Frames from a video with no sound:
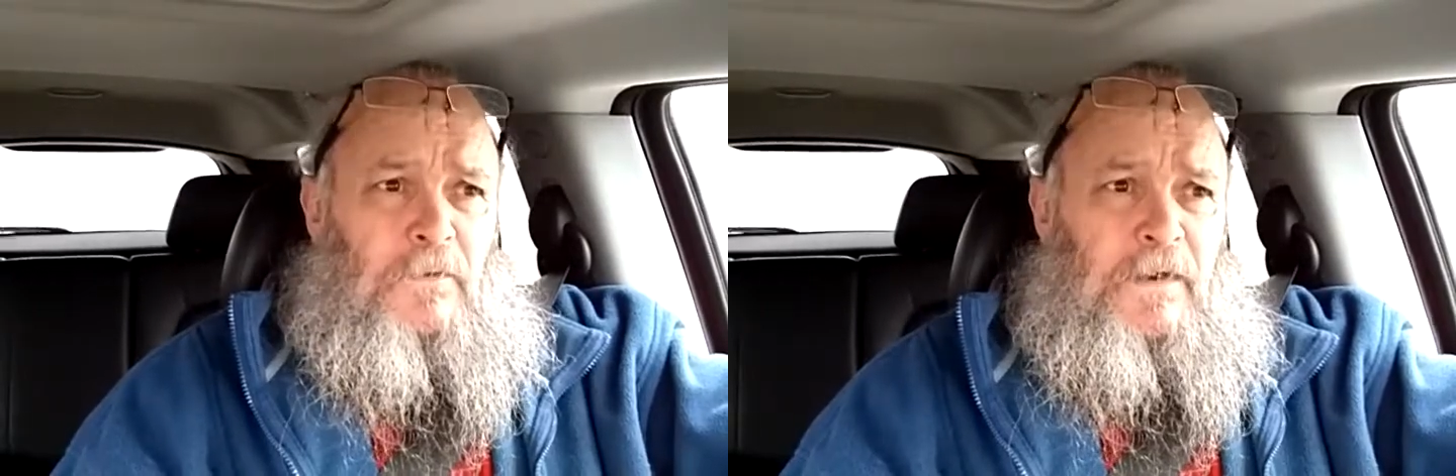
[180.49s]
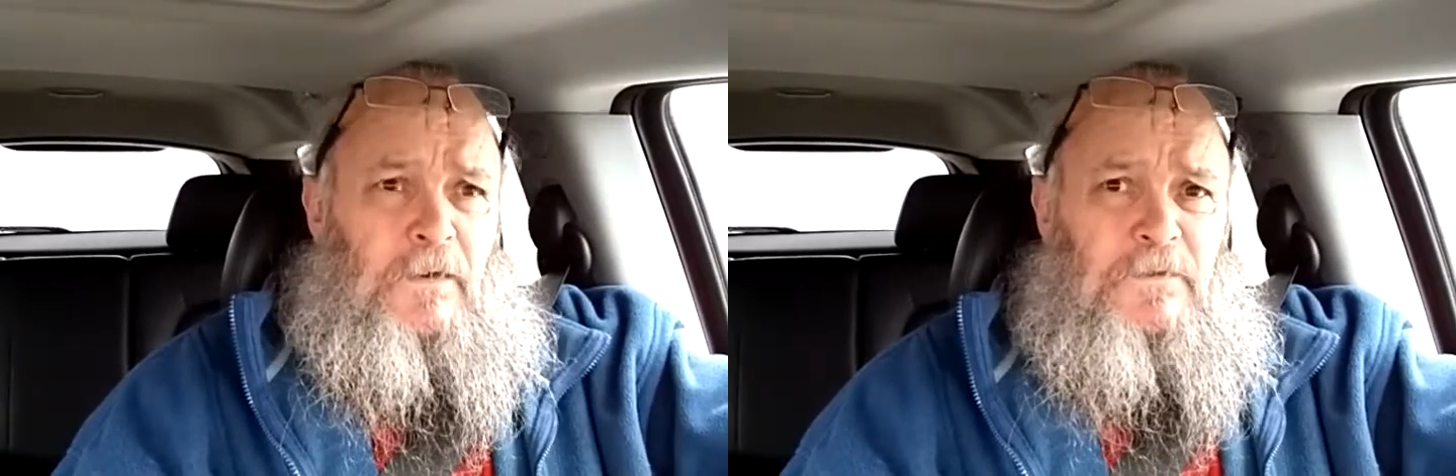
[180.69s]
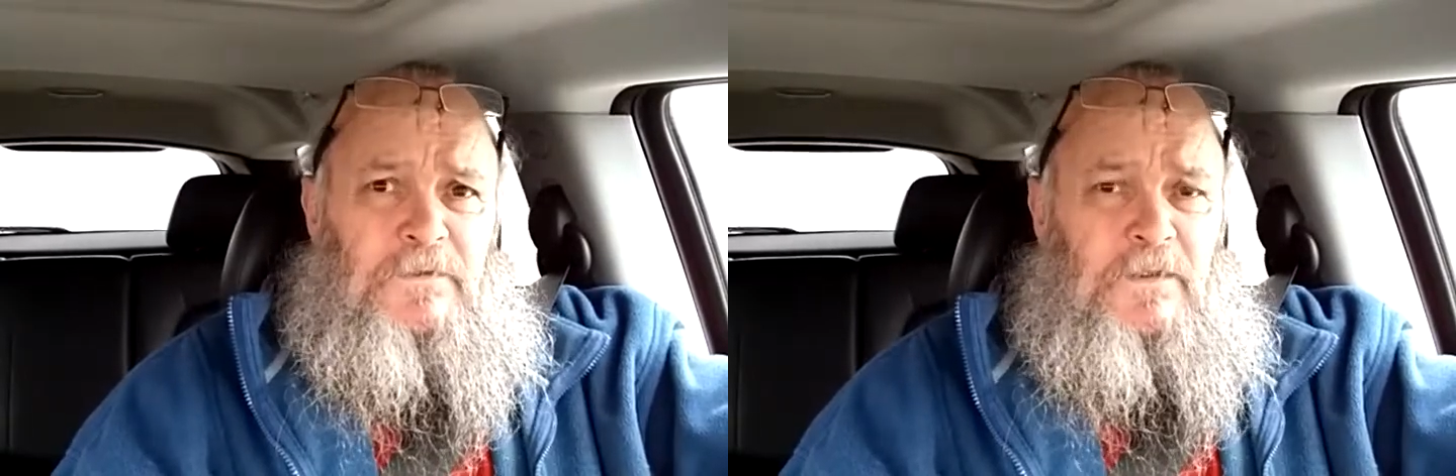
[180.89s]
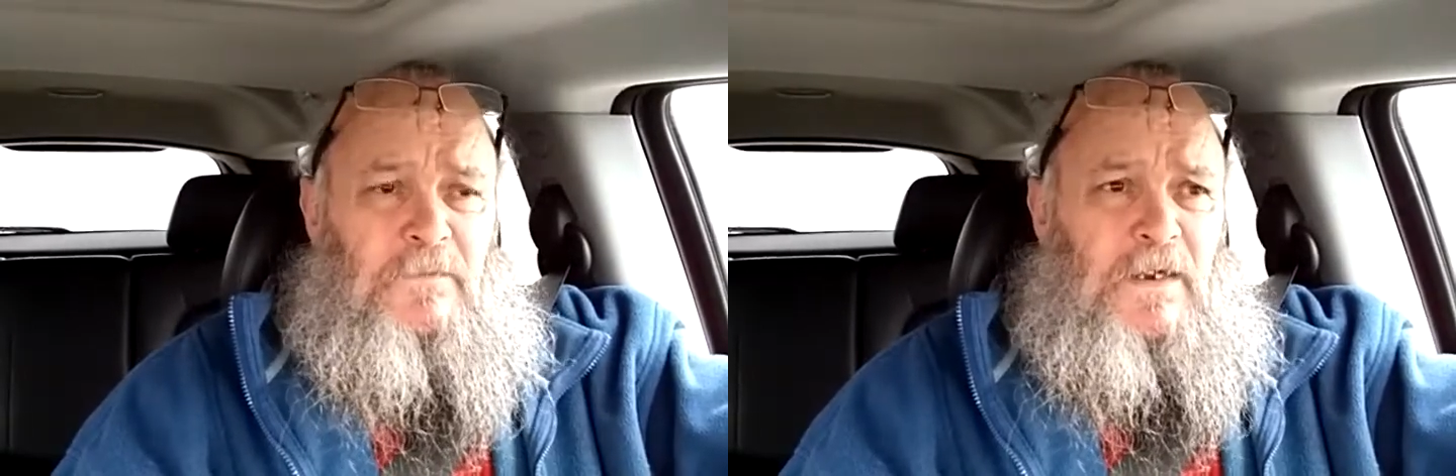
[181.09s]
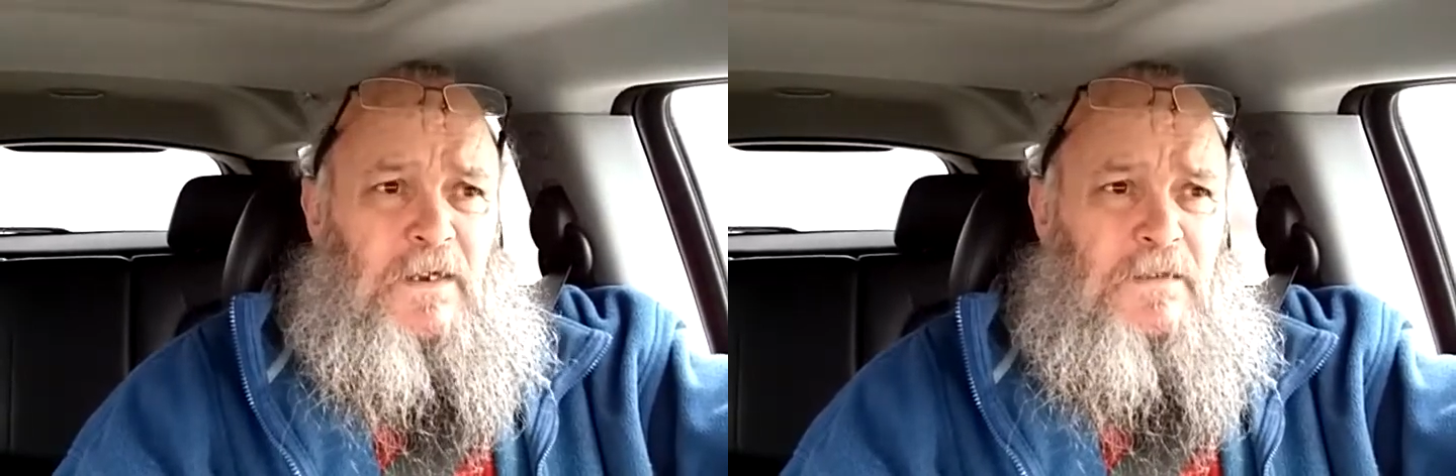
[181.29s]
When I was
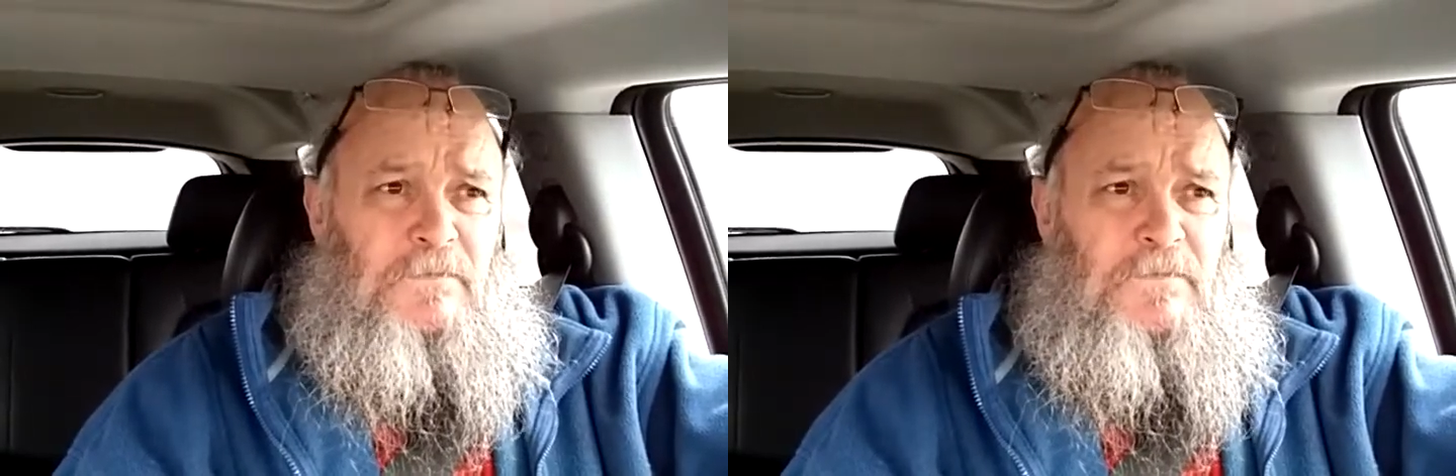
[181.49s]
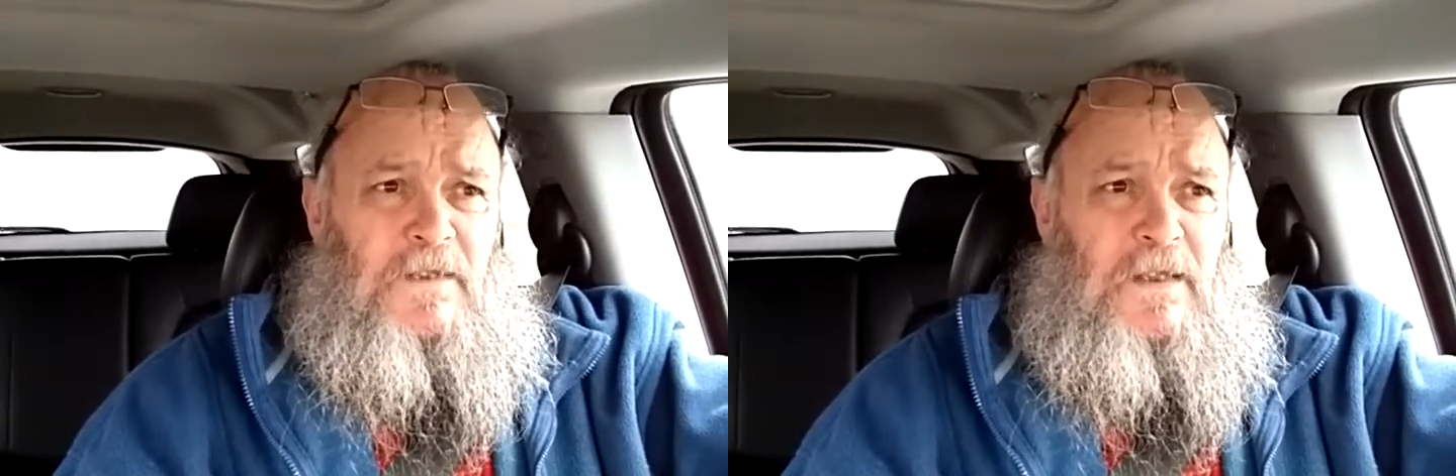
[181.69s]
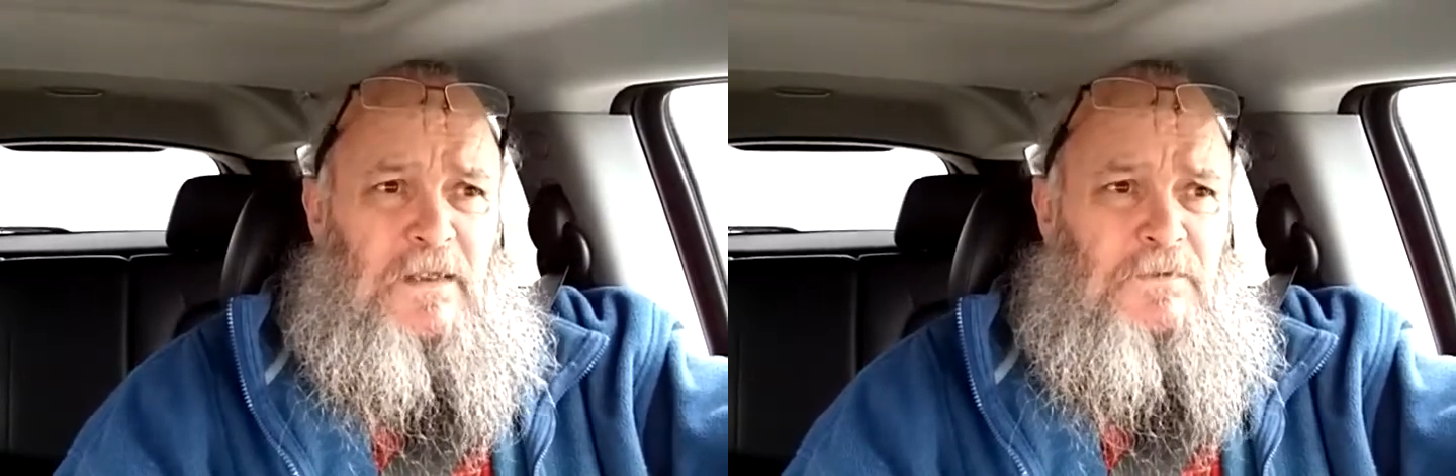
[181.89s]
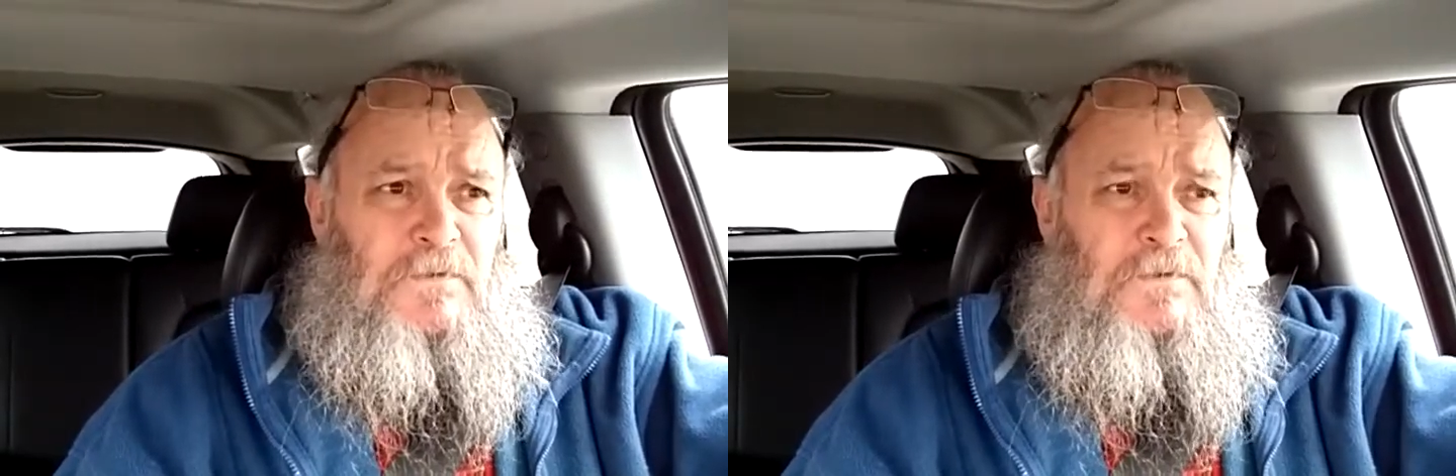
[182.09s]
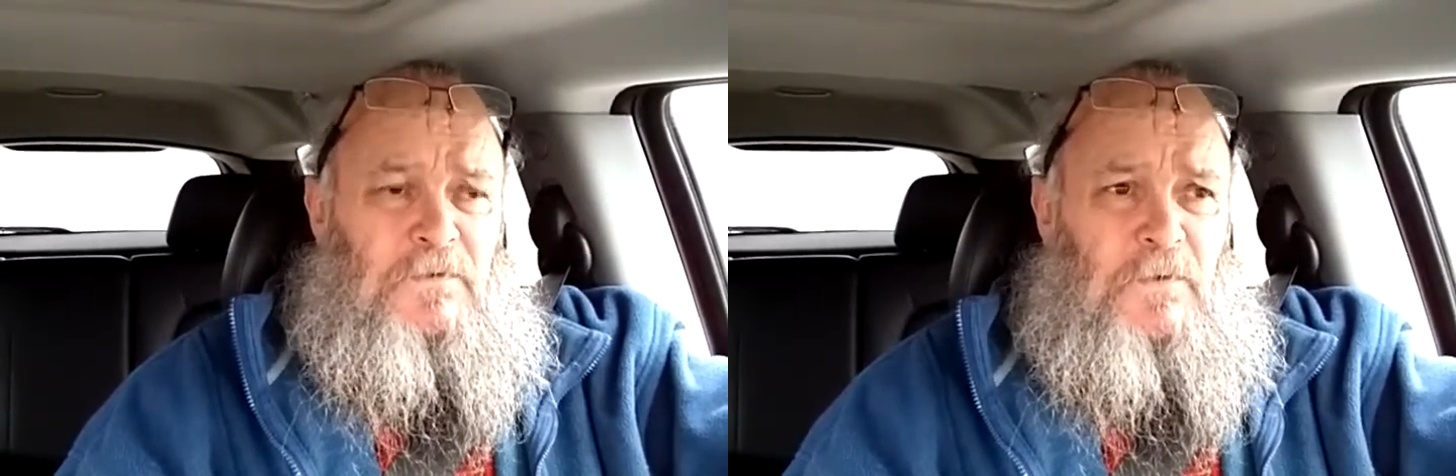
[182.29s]
in my
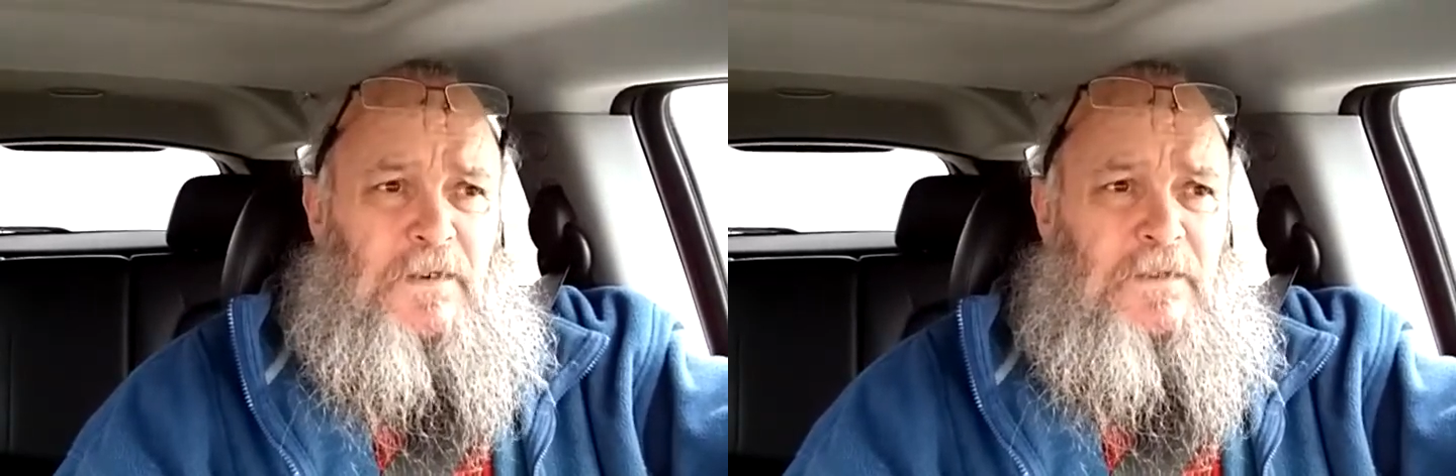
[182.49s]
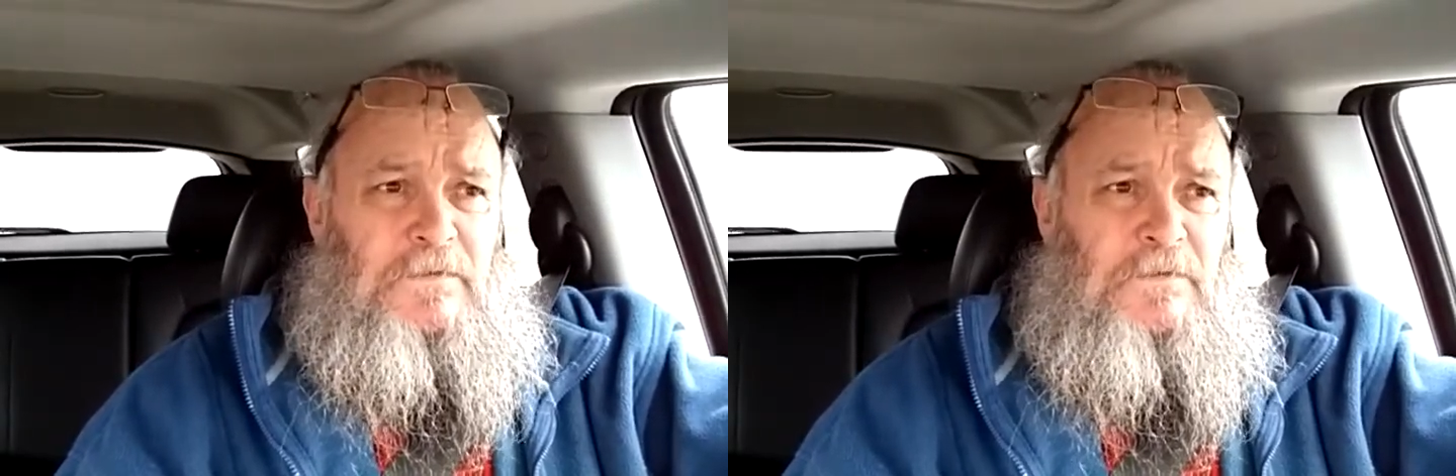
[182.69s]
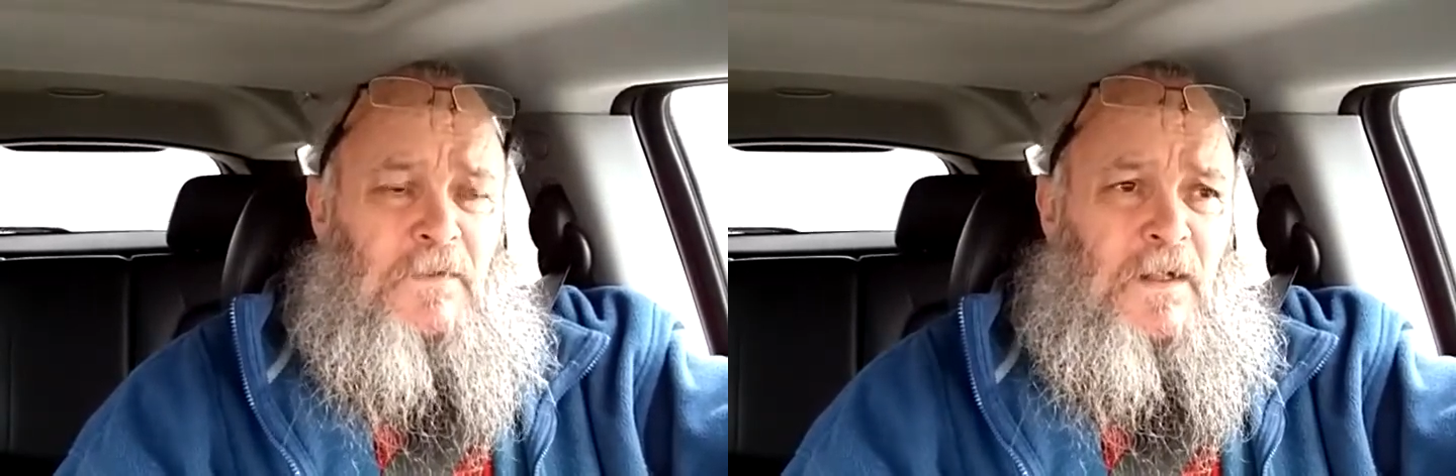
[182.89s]
teens and 20s,